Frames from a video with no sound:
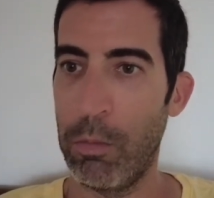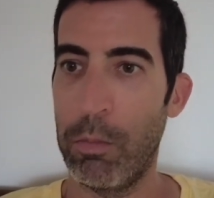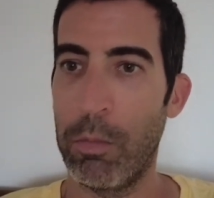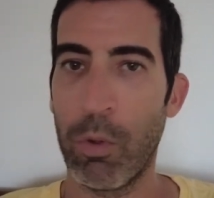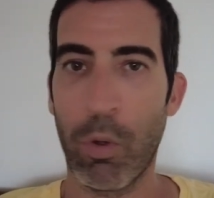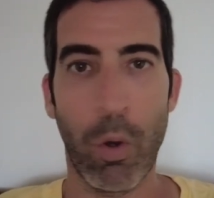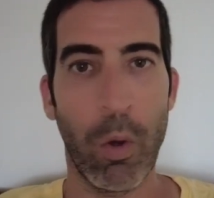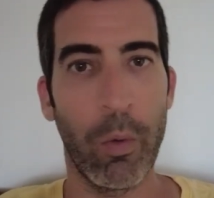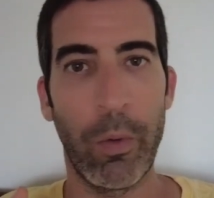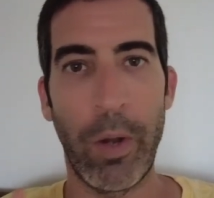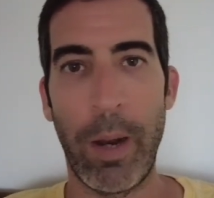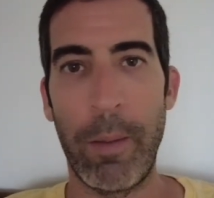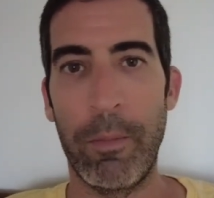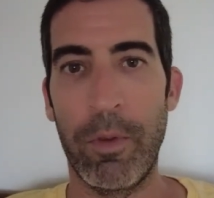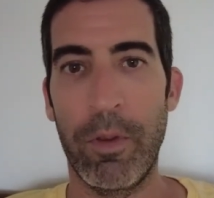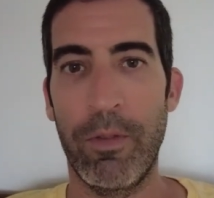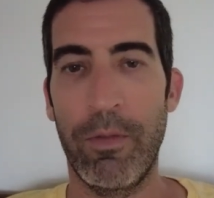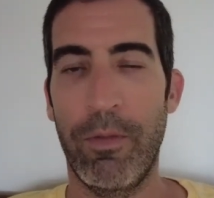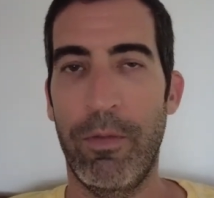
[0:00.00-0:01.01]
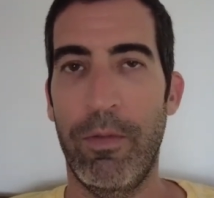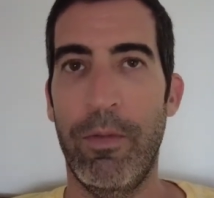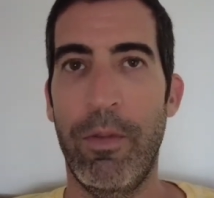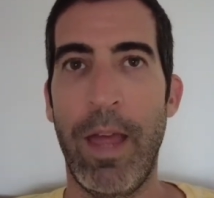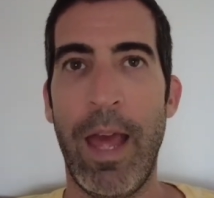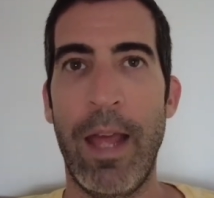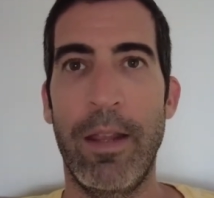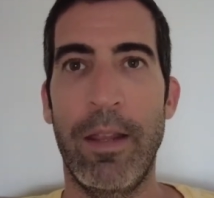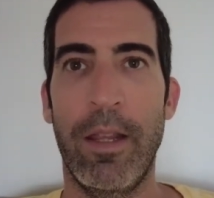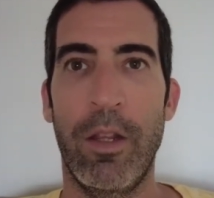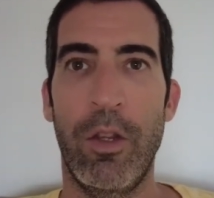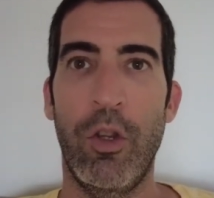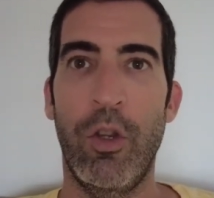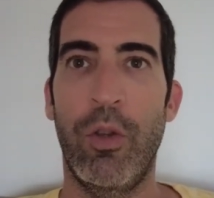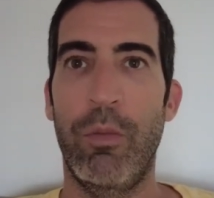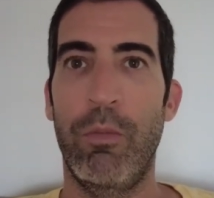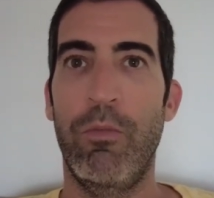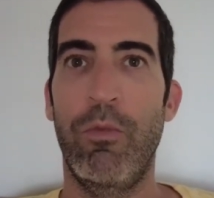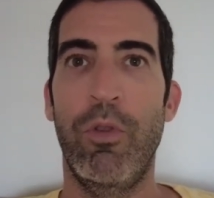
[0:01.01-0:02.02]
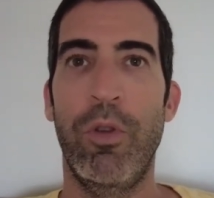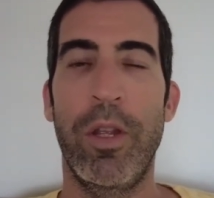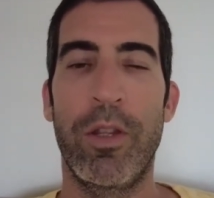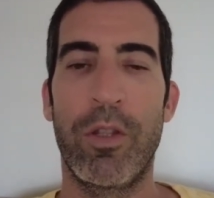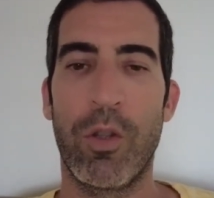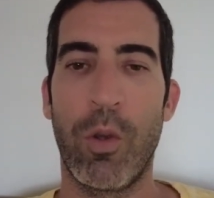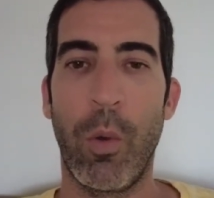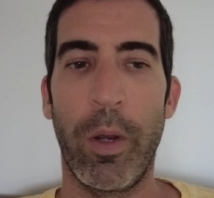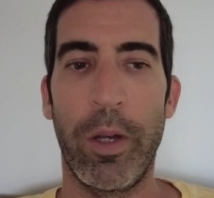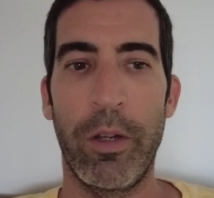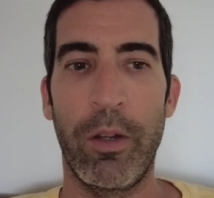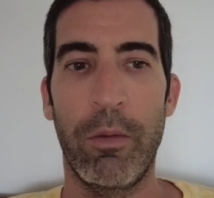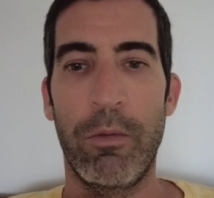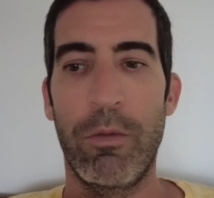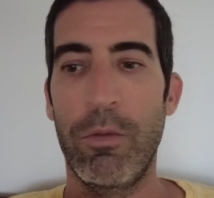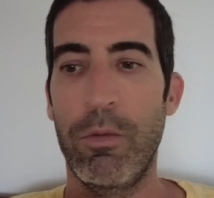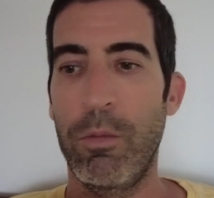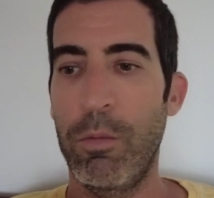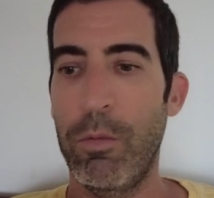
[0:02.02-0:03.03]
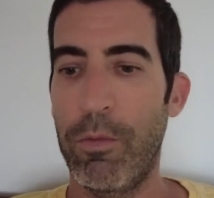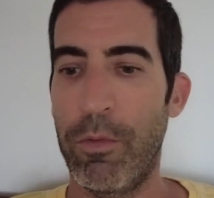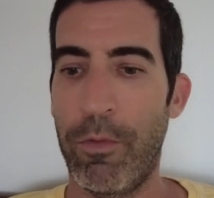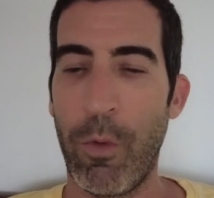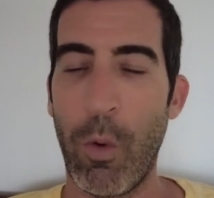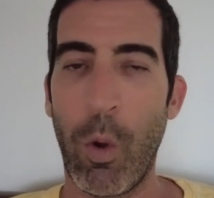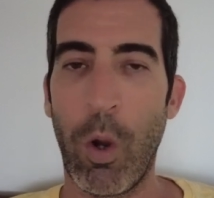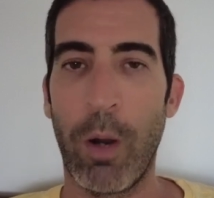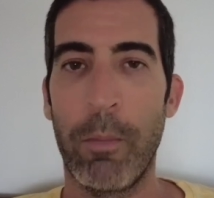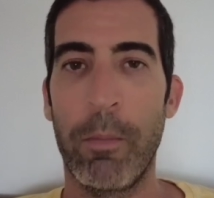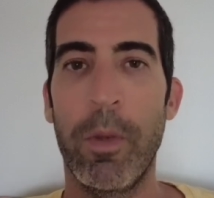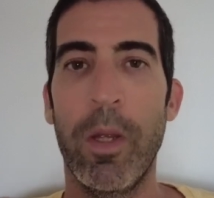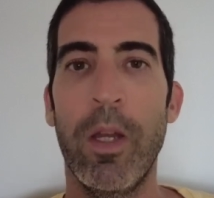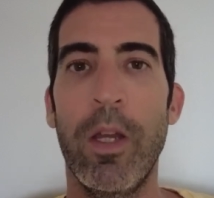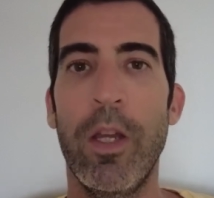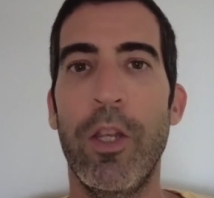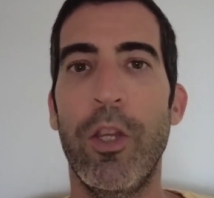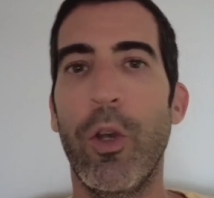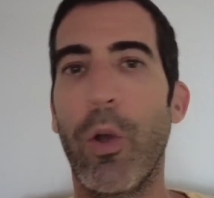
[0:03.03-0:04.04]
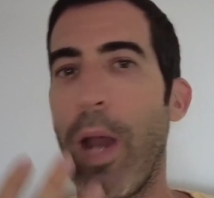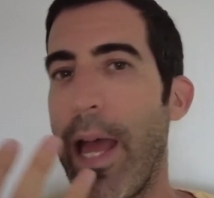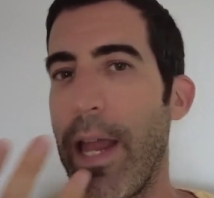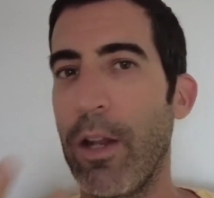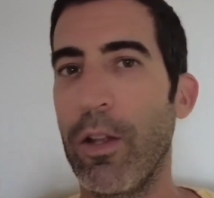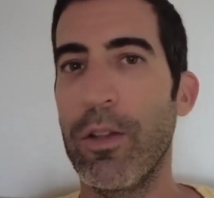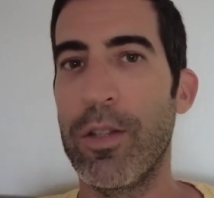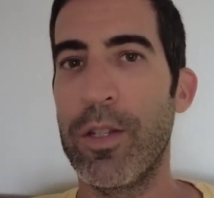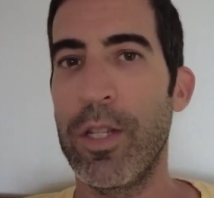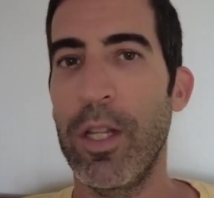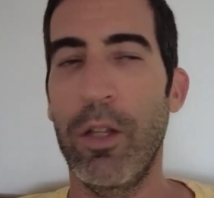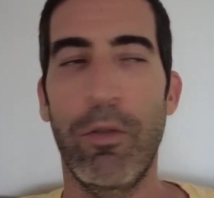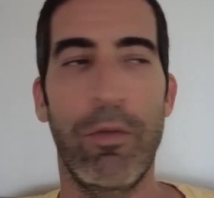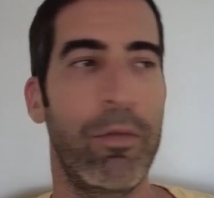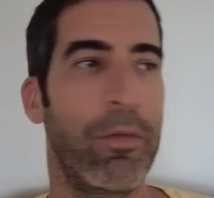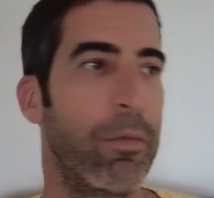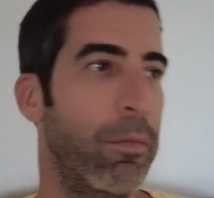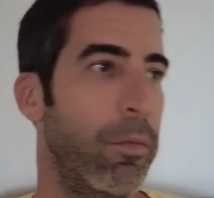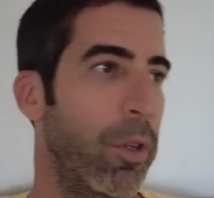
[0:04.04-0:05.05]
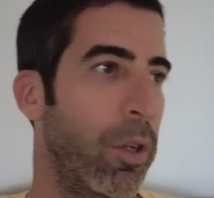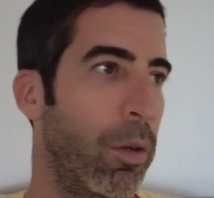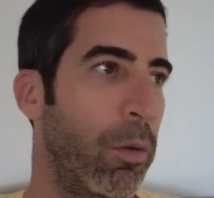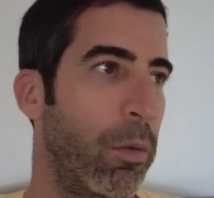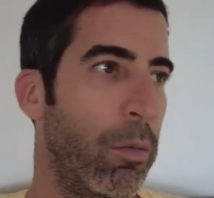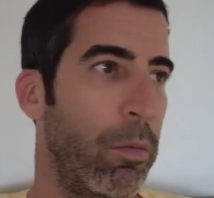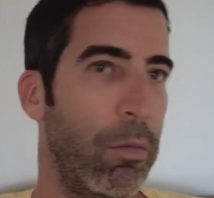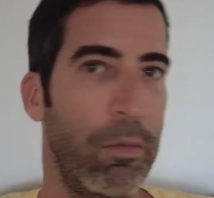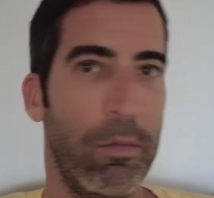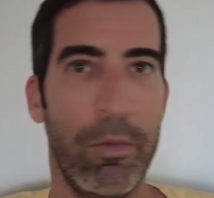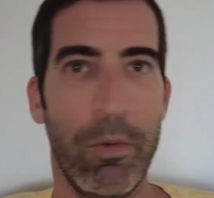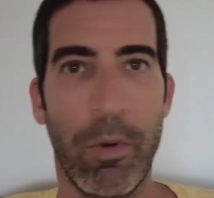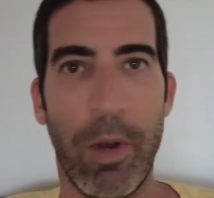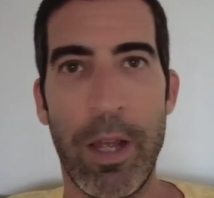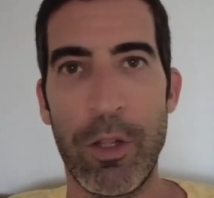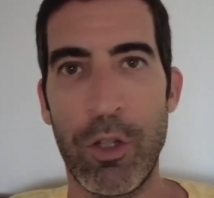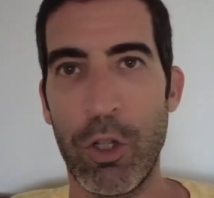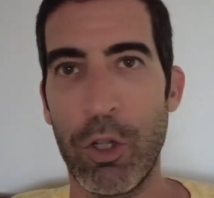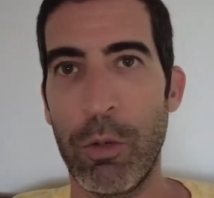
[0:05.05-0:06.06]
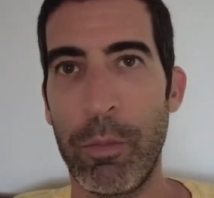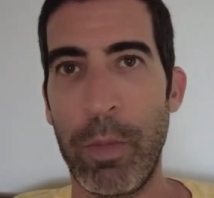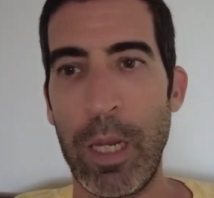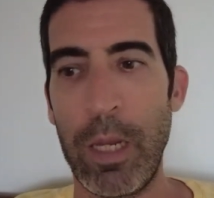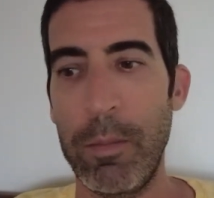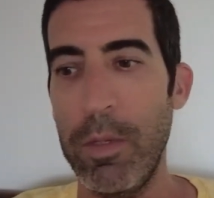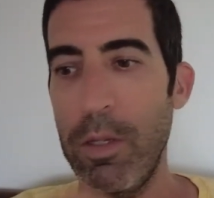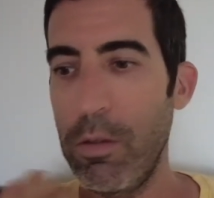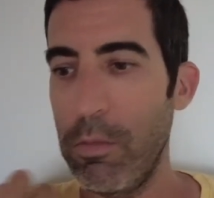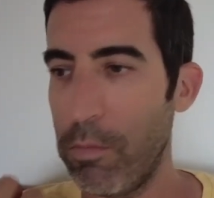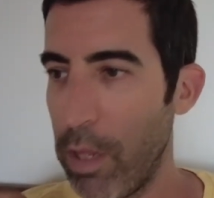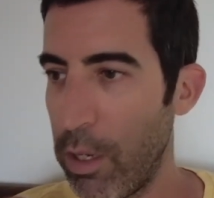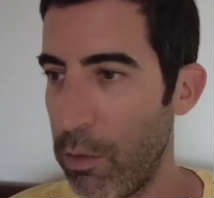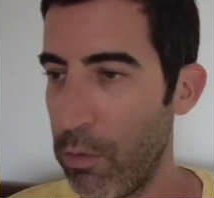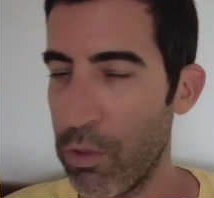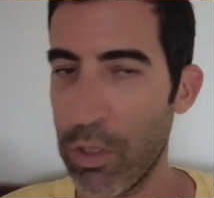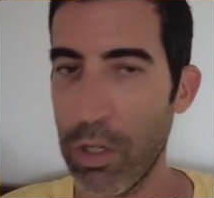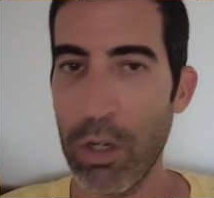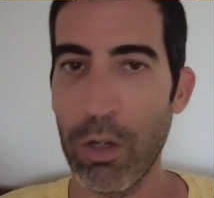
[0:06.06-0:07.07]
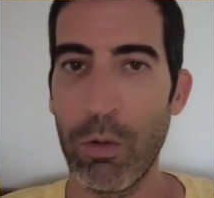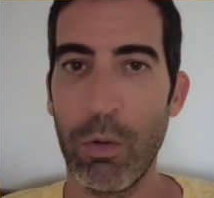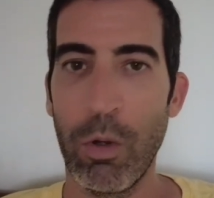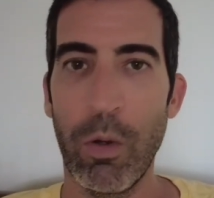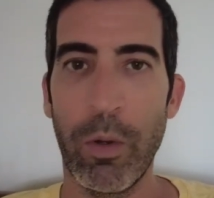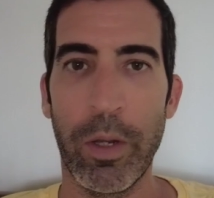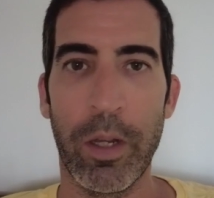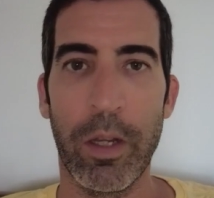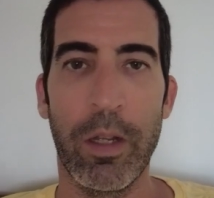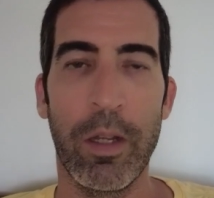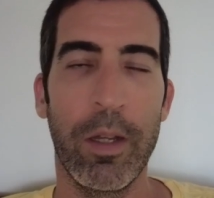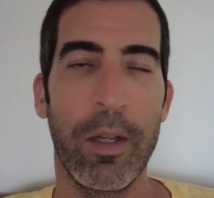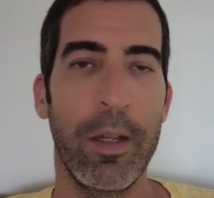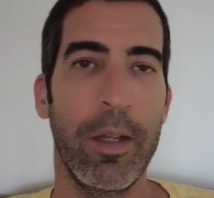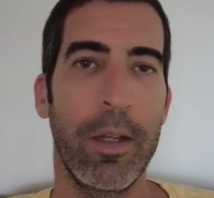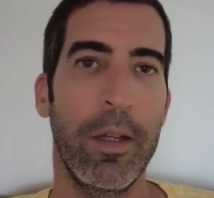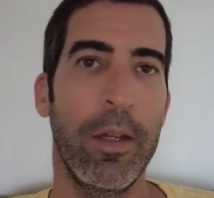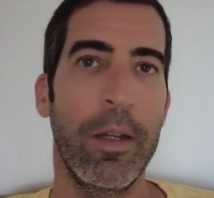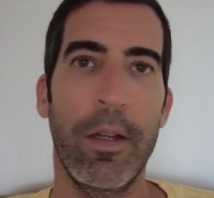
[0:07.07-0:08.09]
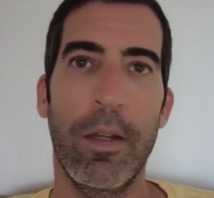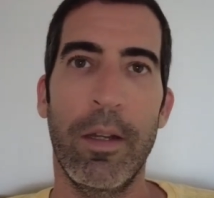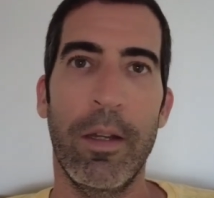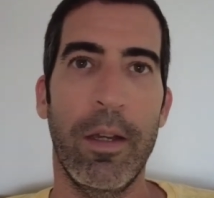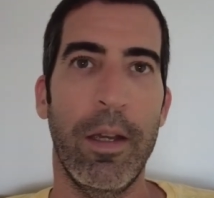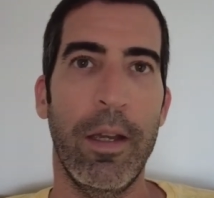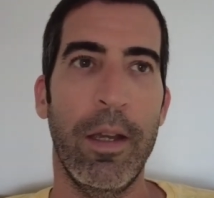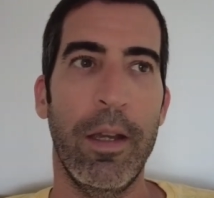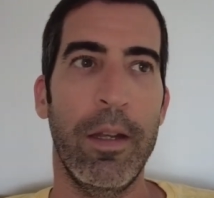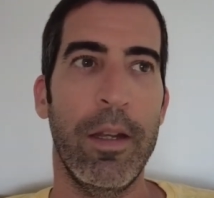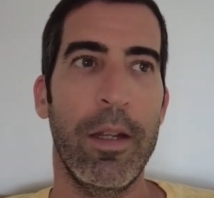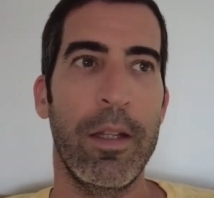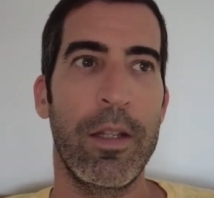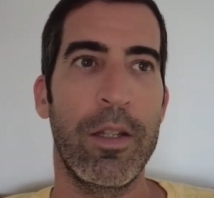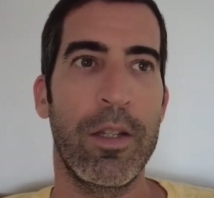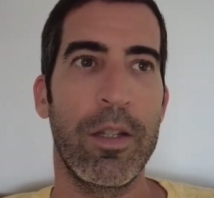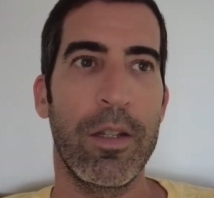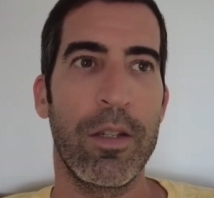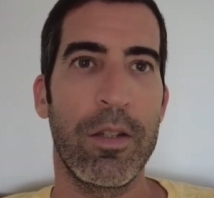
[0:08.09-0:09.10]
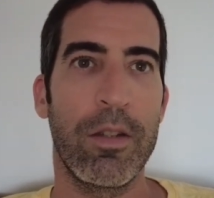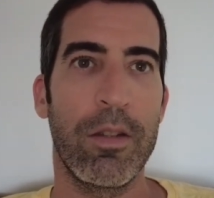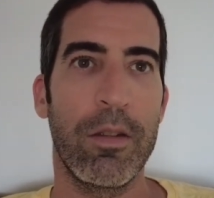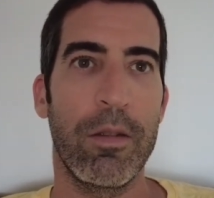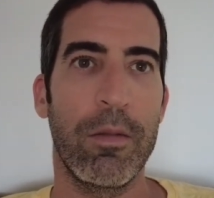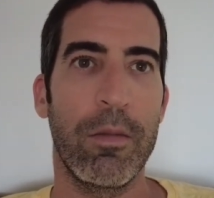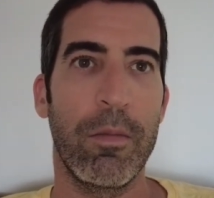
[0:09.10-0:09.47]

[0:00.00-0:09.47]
programmed that it's going to form your adult self. As you're a baby, then you start growing. And it's just,